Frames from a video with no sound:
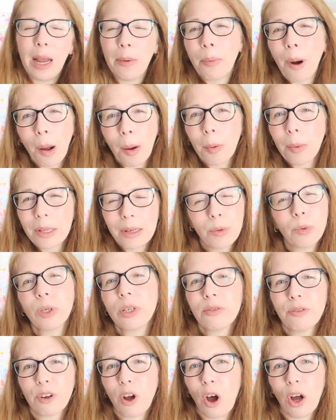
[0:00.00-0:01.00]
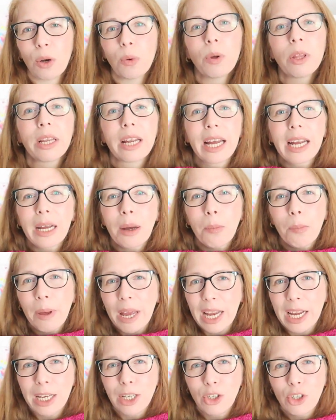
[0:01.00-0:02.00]
I probably would have gone with like a
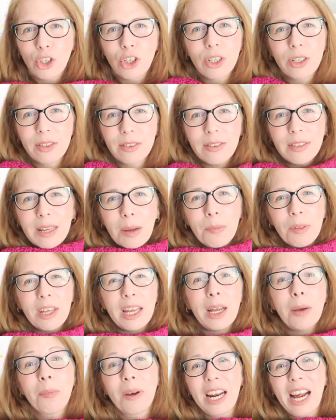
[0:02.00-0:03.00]
beige something,